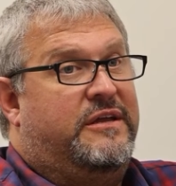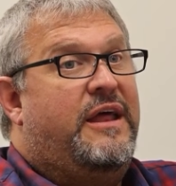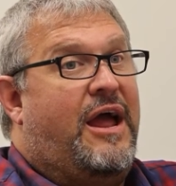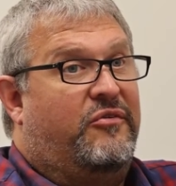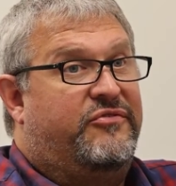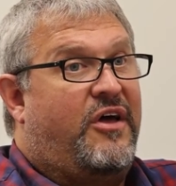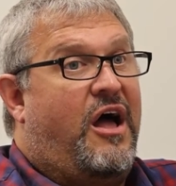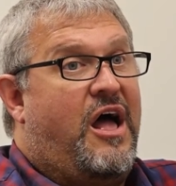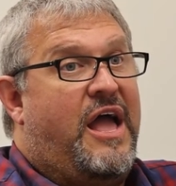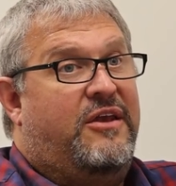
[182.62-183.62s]
it
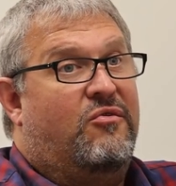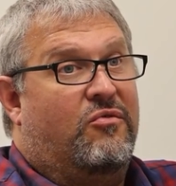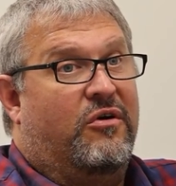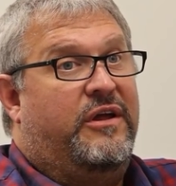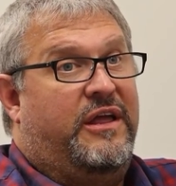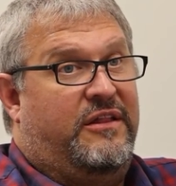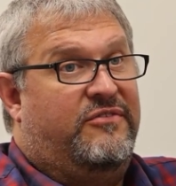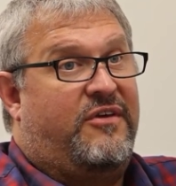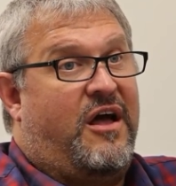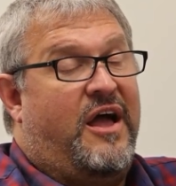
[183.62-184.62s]
outside or
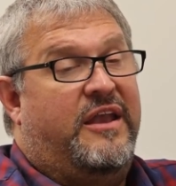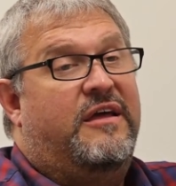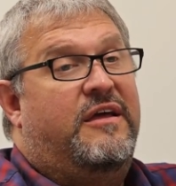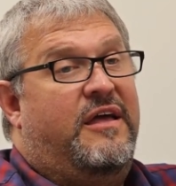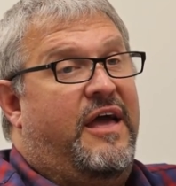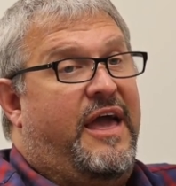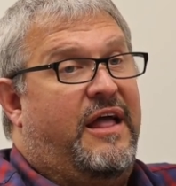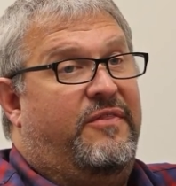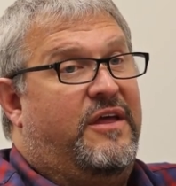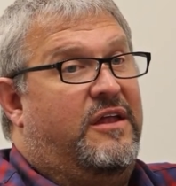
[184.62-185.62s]
inside.
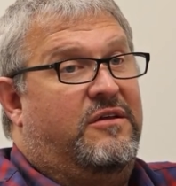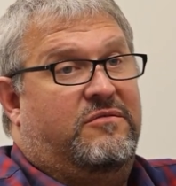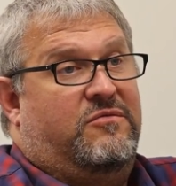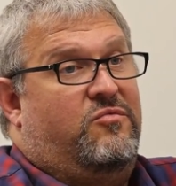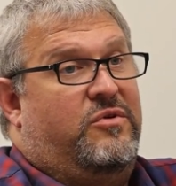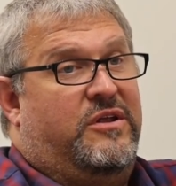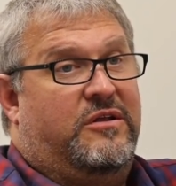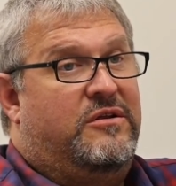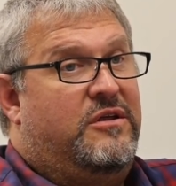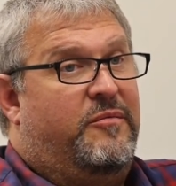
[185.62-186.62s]
And then
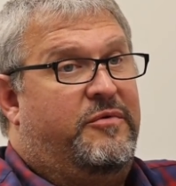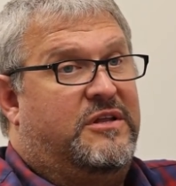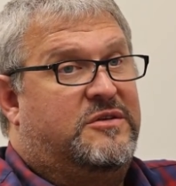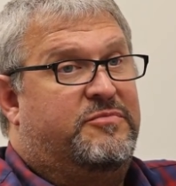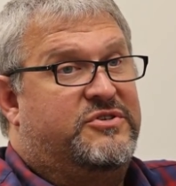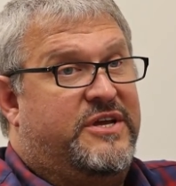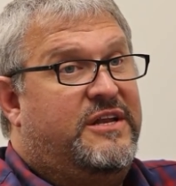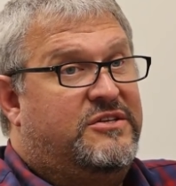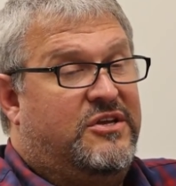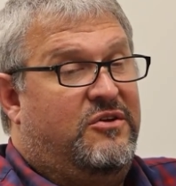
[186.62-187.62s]
when it's
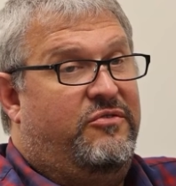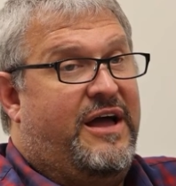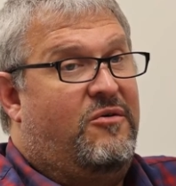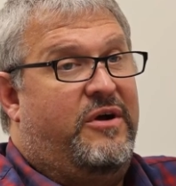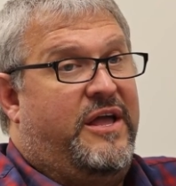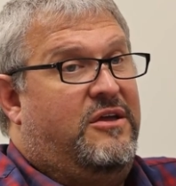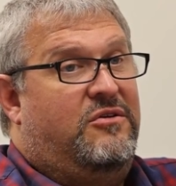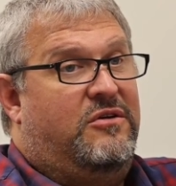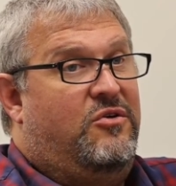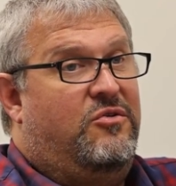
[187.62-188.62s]
presented to you that way,
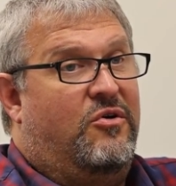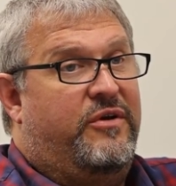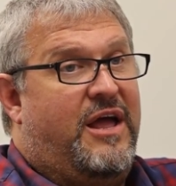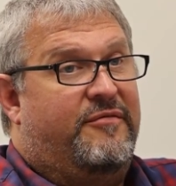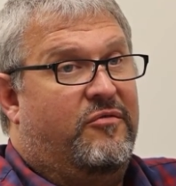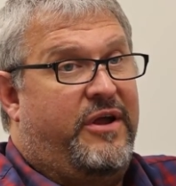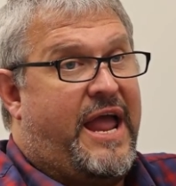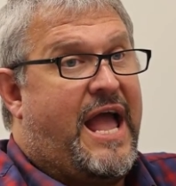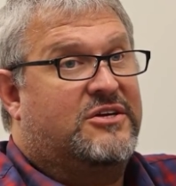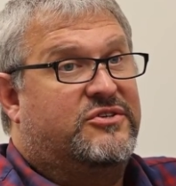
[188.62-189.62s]
you don't have a
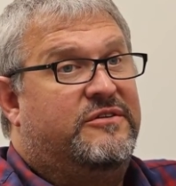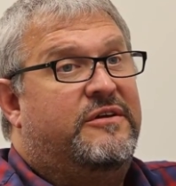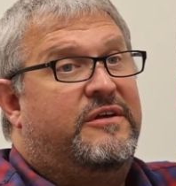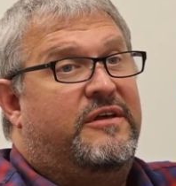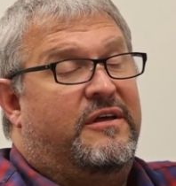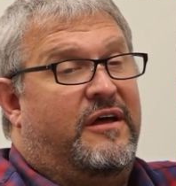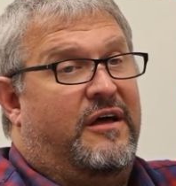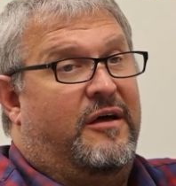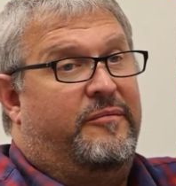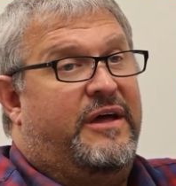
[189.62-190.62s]
reaction.
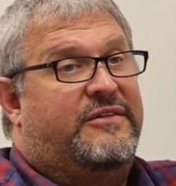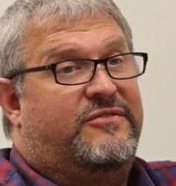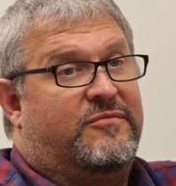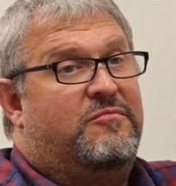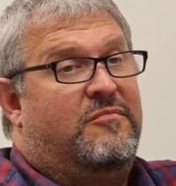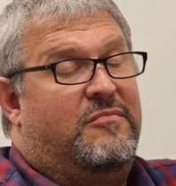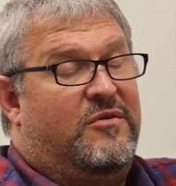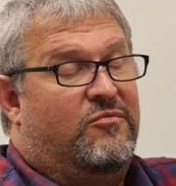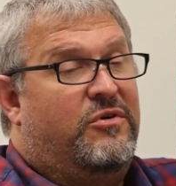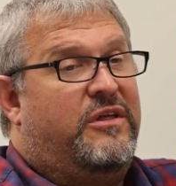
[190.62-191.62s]
That's
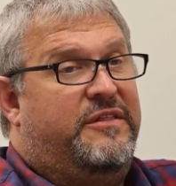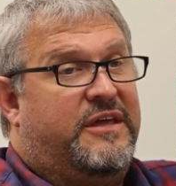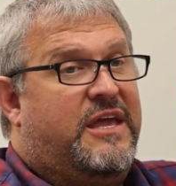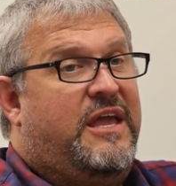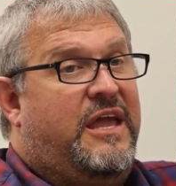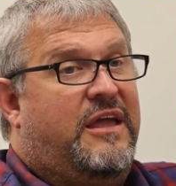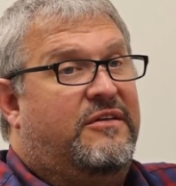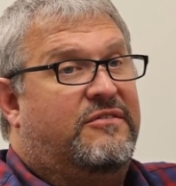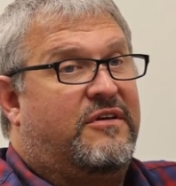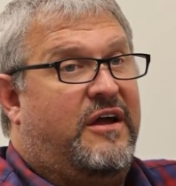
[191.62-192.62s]
really the key,
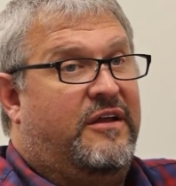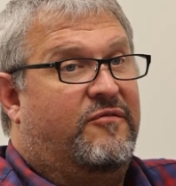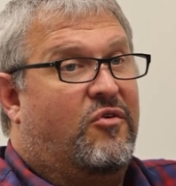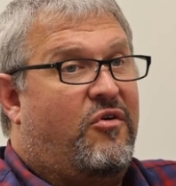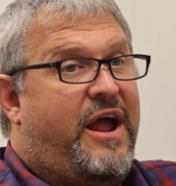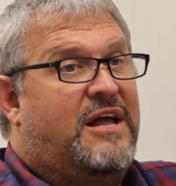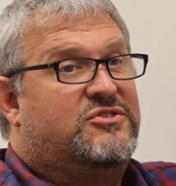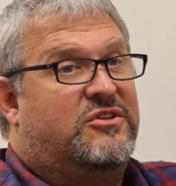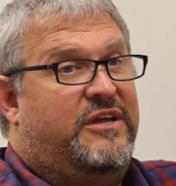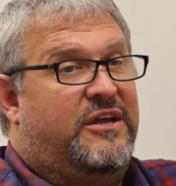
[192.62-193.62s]
is kind of
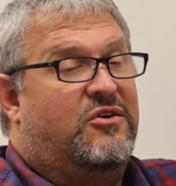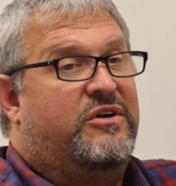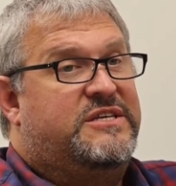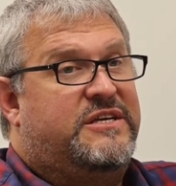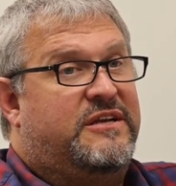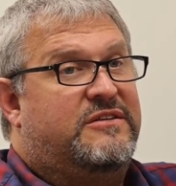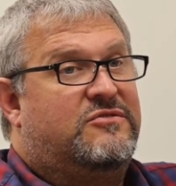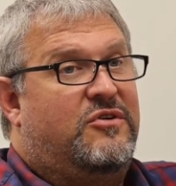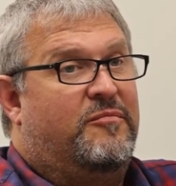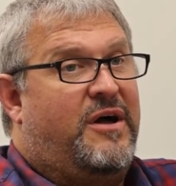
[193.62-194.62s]
gradually increasing it
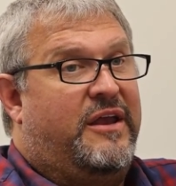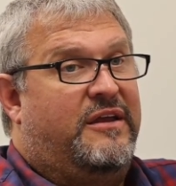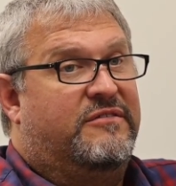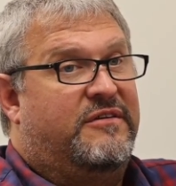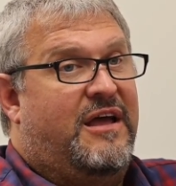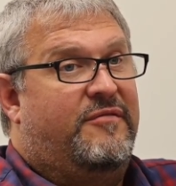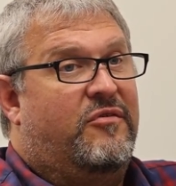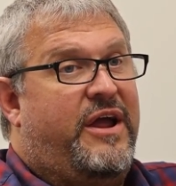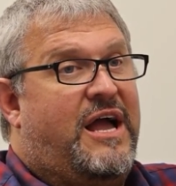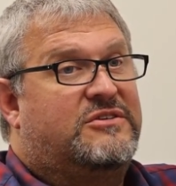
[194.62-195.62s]
so your body doesn't have a
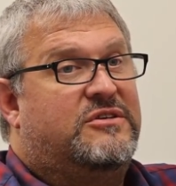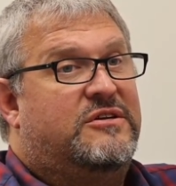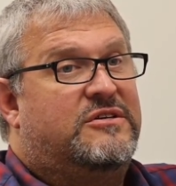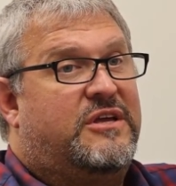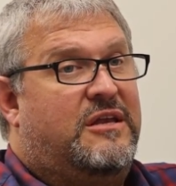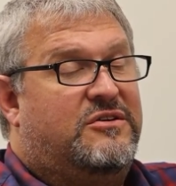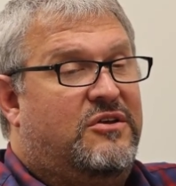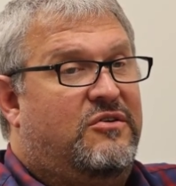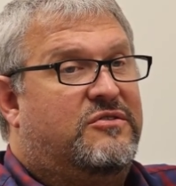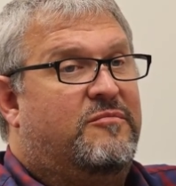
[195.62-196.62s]
reaction that
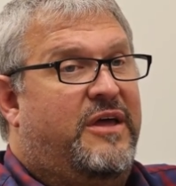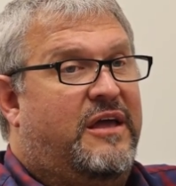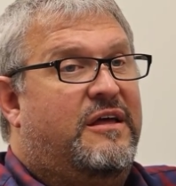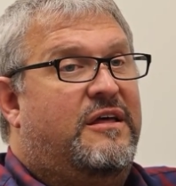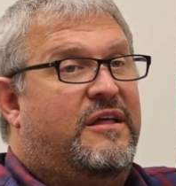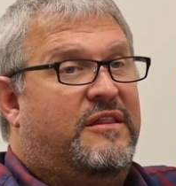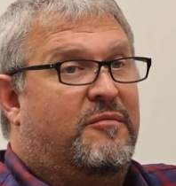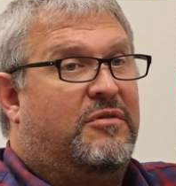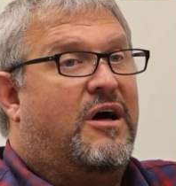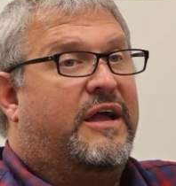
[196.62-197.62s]
continues to make the
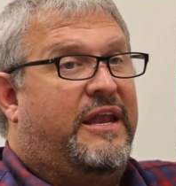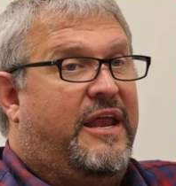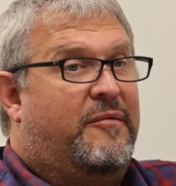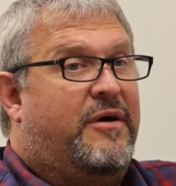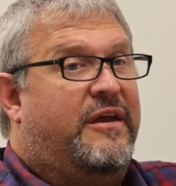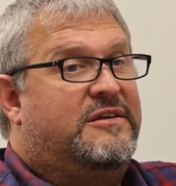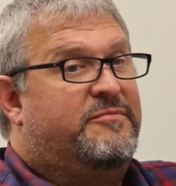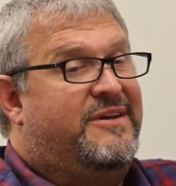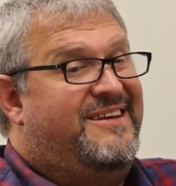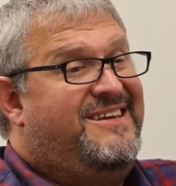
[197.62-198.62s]
blocking antibodies.
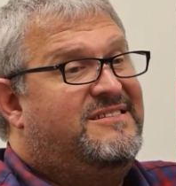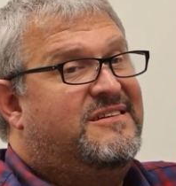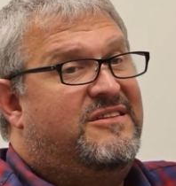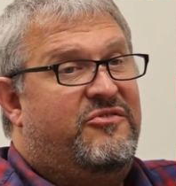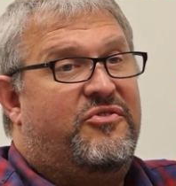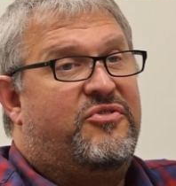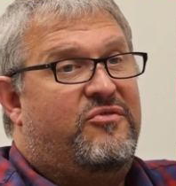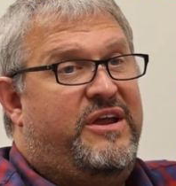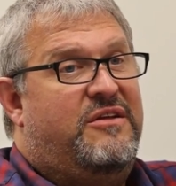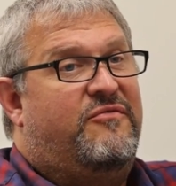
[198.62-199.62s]
But it is a
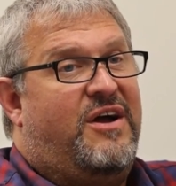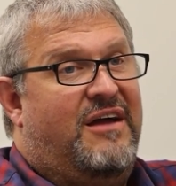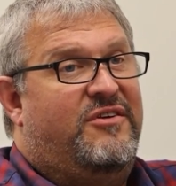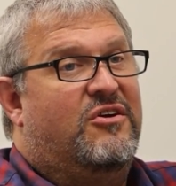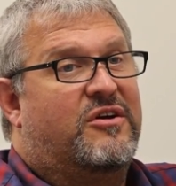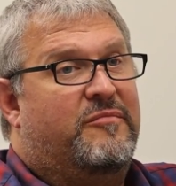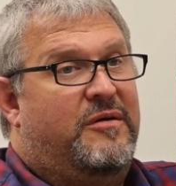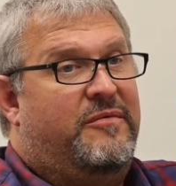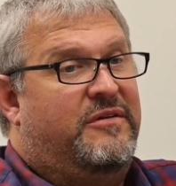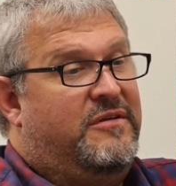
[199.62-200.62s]
3 to 5 year
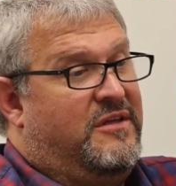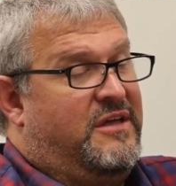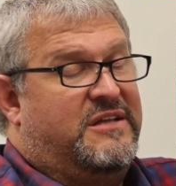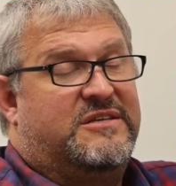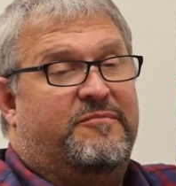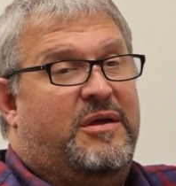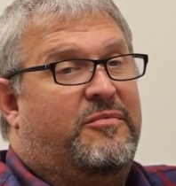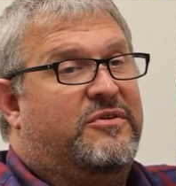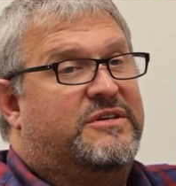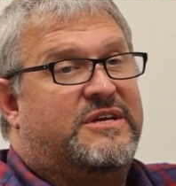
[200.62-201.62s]
commitment. Some
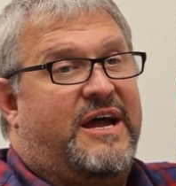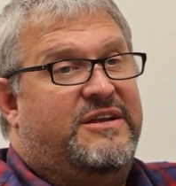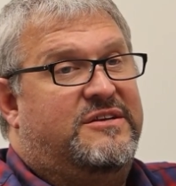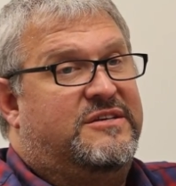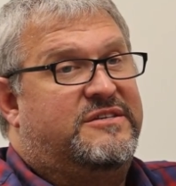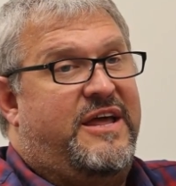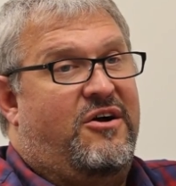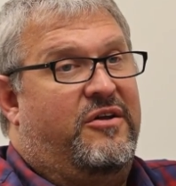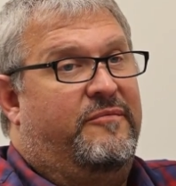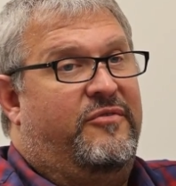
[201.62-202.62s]
people decide to just stay
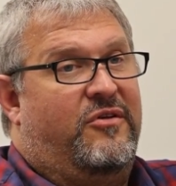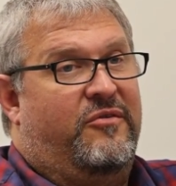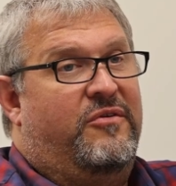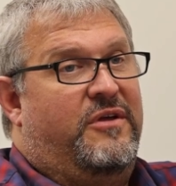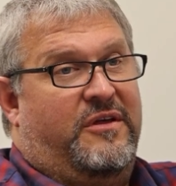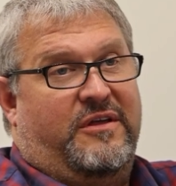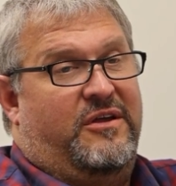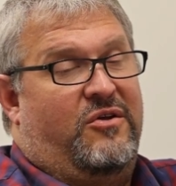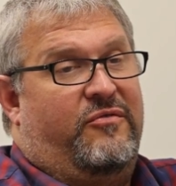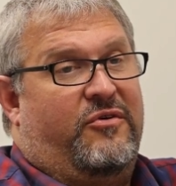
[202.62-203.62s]
on them
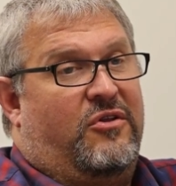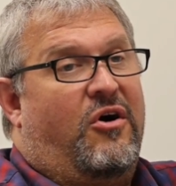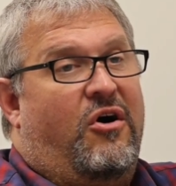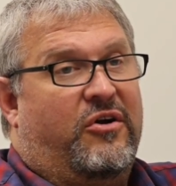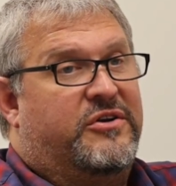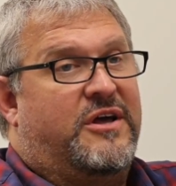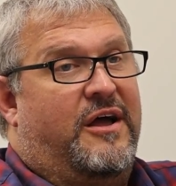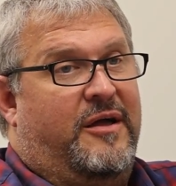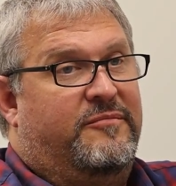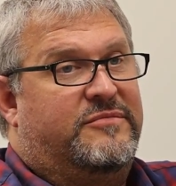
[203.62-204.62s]
for a longer
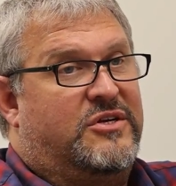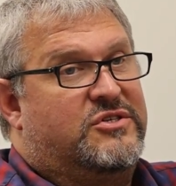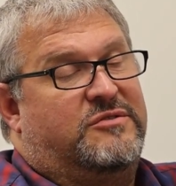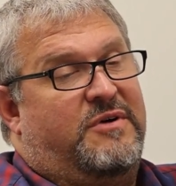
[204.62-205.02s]
time, such as